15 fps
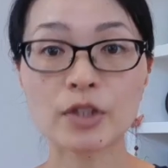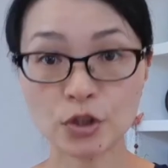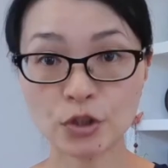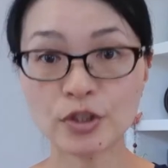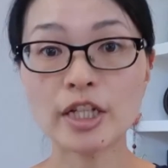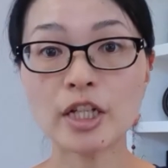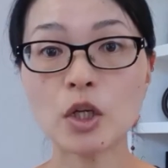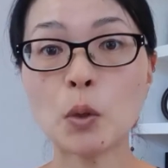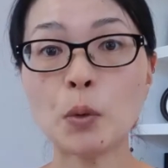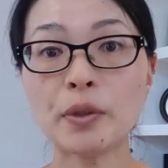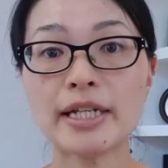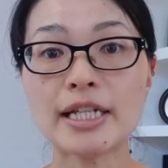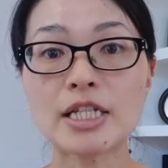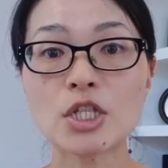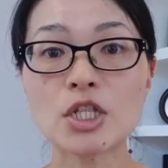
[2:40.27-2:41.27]
to the
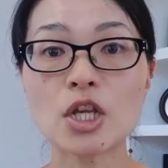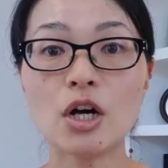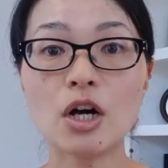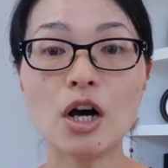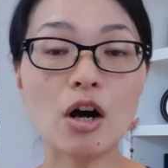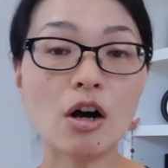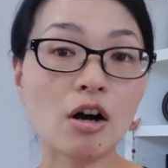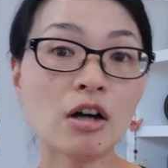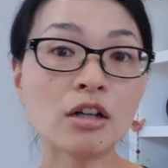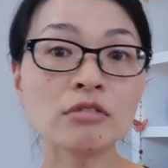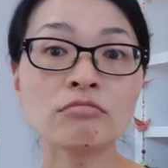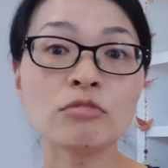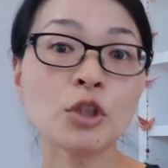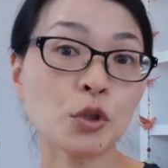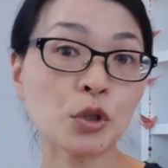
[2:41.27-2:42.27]
audience
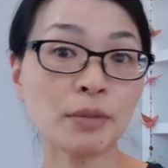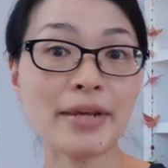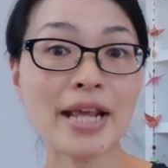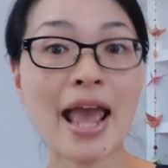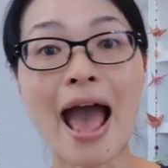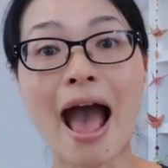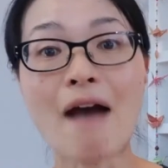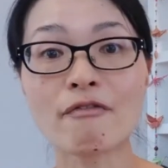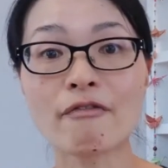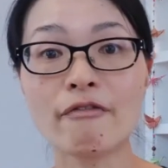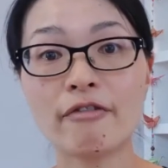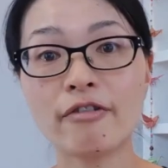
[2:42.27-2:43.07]
on your behalf?